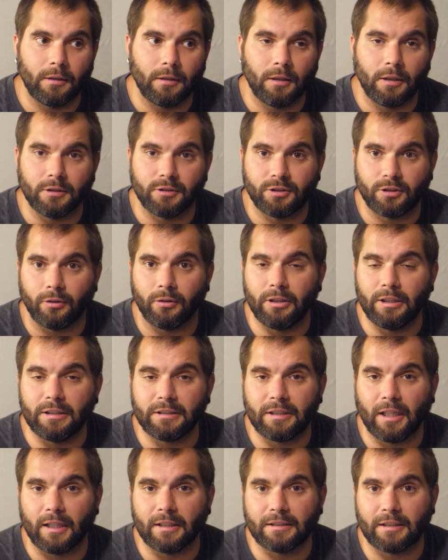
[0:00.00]
Uh, Skre
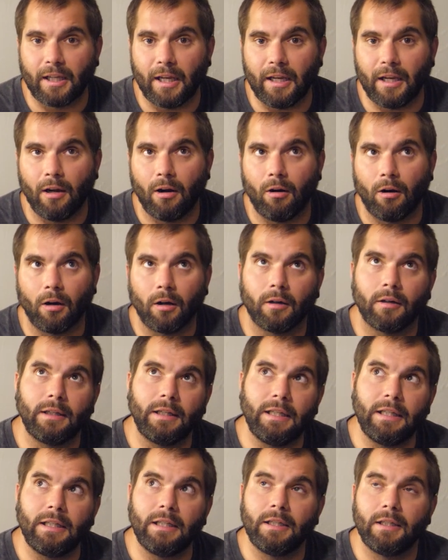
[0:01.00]
is
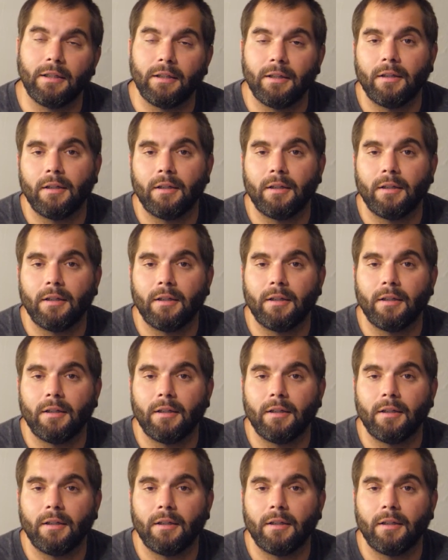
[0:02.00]
S-K-R-E,